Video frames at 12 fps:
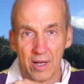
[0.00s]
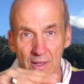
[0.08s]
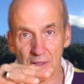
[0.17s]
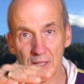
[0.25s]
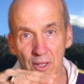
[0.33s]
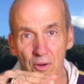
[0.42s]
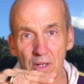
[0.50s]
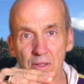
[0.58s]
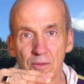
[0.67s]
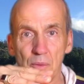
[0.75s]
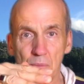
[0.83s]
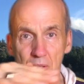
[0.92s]
clearance
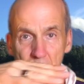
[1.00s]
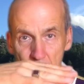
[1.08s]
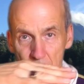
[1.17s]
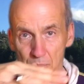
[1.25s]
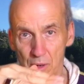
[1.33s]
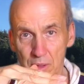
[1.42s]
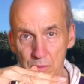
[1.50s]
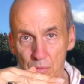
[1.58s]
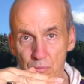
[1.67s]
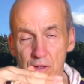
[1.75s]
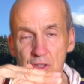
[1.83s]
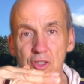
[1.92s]
from the bottom of your
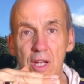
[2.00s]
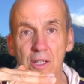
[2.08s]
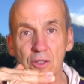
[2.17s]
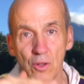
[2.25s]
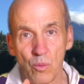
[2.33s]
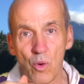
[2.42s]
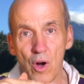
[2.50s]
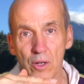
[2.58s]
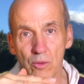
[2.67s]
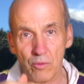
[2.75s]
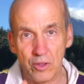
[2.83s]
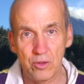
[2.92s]
bridge deck to the water
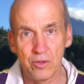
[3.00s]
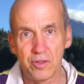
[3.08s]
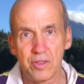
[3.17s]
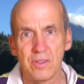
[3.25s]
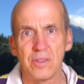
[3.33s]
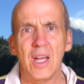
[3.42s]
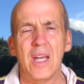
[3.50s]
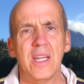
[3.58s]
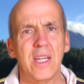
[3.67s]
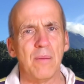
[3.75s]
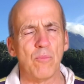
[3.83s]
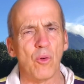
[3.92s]
reduces,
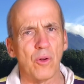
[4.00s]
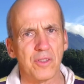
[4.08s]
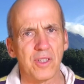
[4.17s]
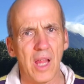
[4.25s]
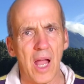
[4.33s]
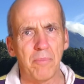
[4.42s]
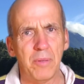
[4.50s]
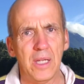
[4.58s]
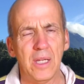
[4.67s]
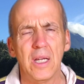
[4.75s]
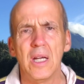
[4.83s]
you get more slapping,